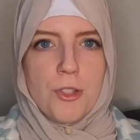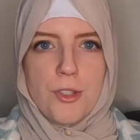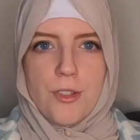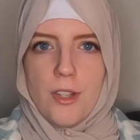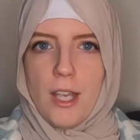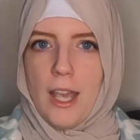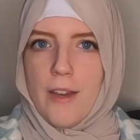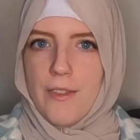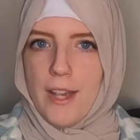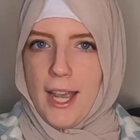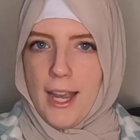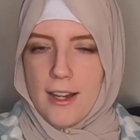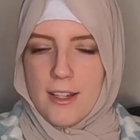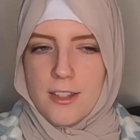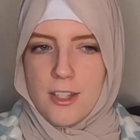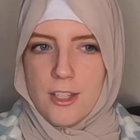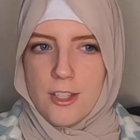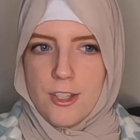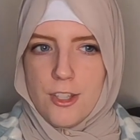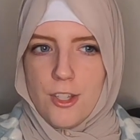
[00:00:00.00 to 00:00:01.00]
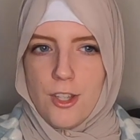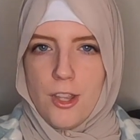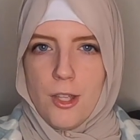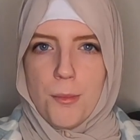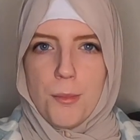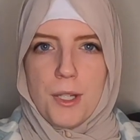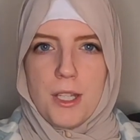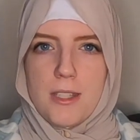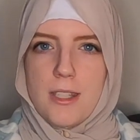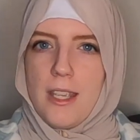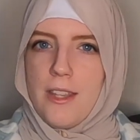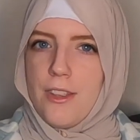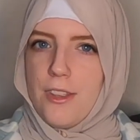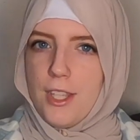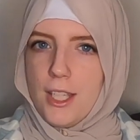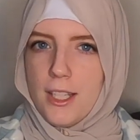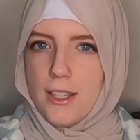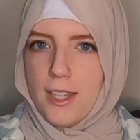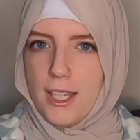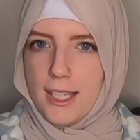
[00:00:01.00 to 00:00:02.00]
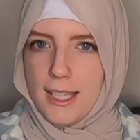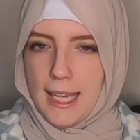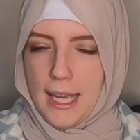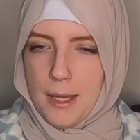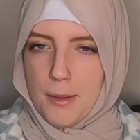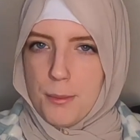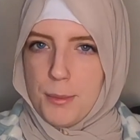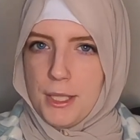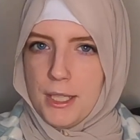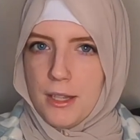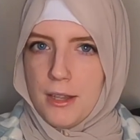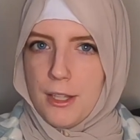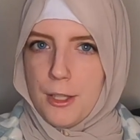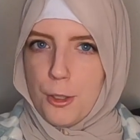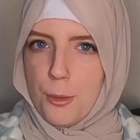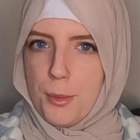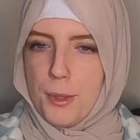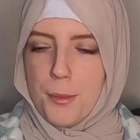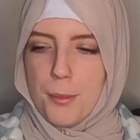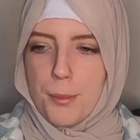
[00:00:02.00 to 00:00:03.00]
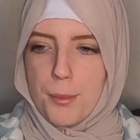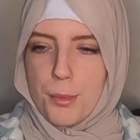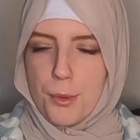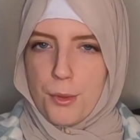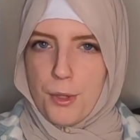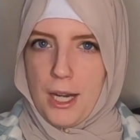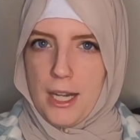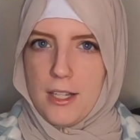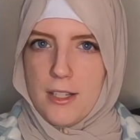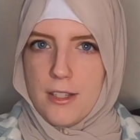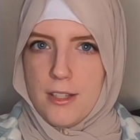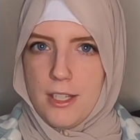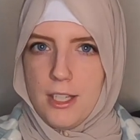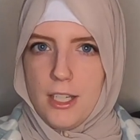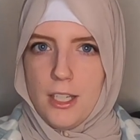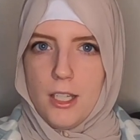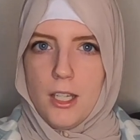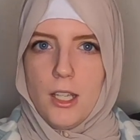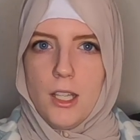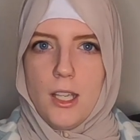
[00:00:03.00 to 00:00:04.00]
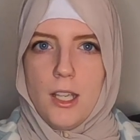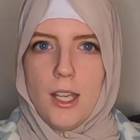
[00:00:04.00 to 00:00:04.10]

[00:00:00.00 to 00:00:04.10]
to have access to them, because I think they can be a little bit pricey.